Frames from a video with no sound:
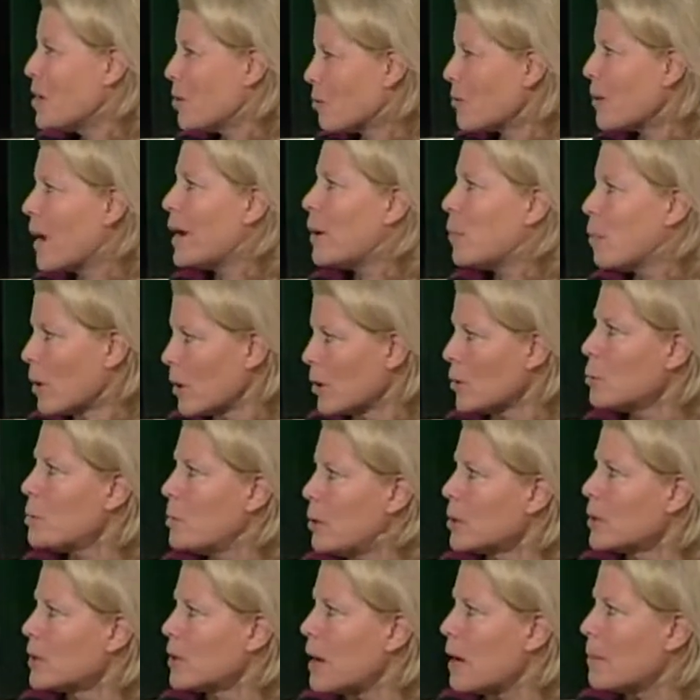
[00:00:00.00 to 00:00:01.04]
right, where you
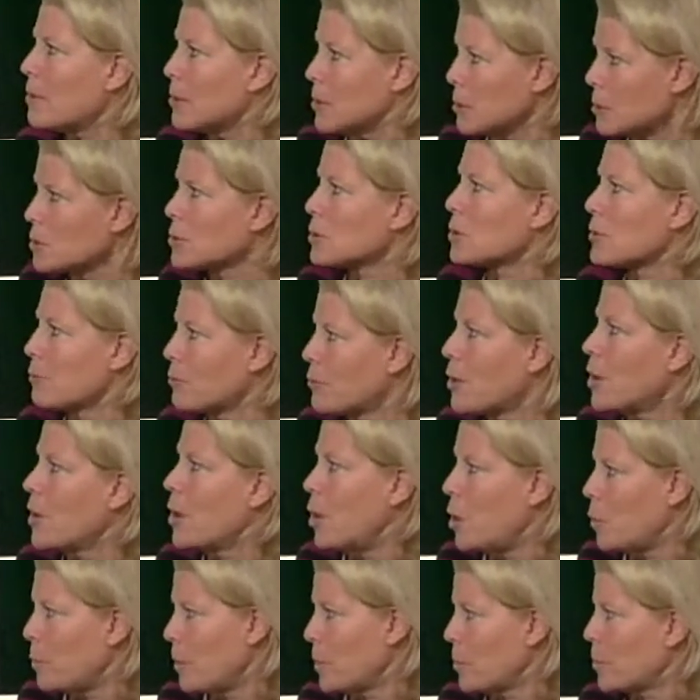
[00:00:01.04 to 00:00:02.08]
put it up and you sort of
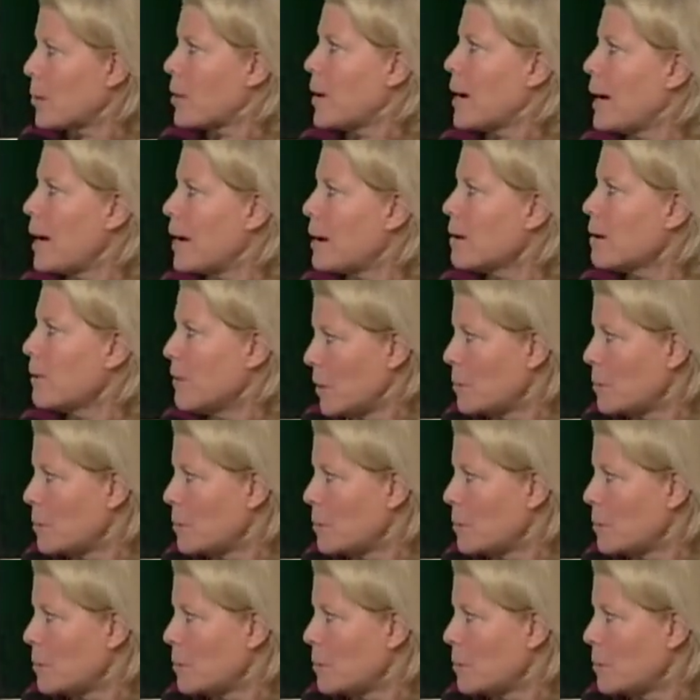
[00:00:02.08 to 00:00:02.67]
hope and pray